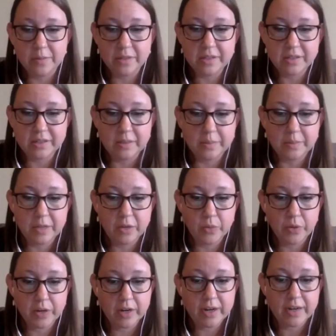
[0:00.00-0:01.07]
This is
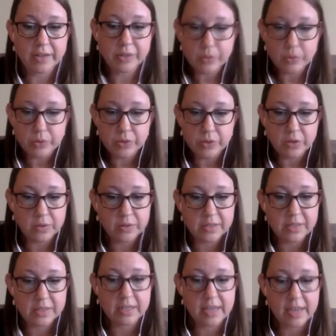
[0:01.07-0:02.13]
something where high school
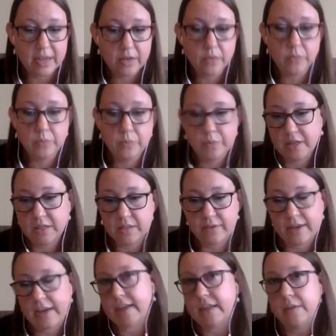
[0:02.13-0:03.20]
students, again,
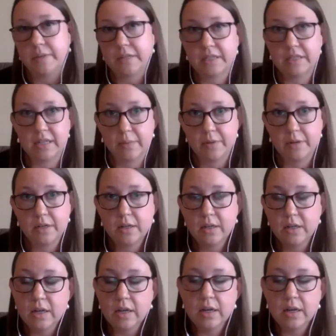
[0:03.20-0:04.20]
because of academic stamina,